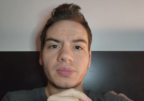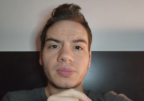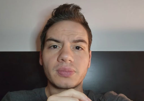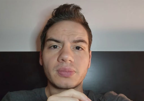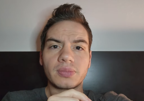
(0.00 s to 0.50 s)

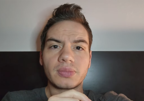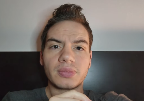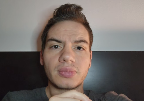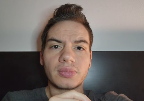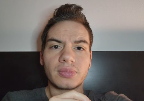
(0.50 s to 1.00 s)

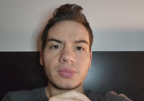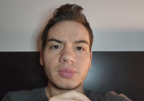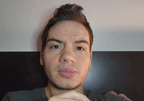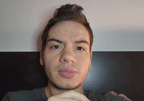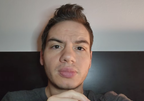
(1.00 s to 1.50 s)

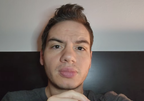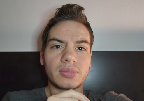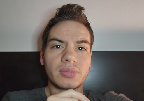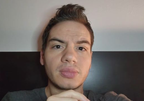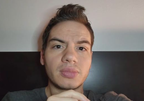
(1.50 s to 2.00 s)

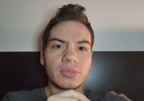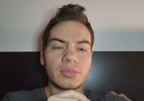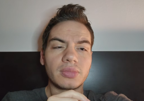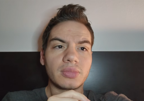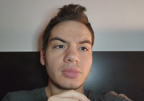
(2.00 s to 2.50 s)

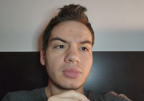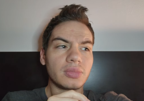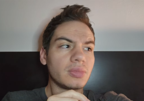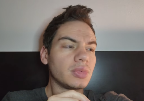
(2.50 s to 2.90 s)
Nothing is said.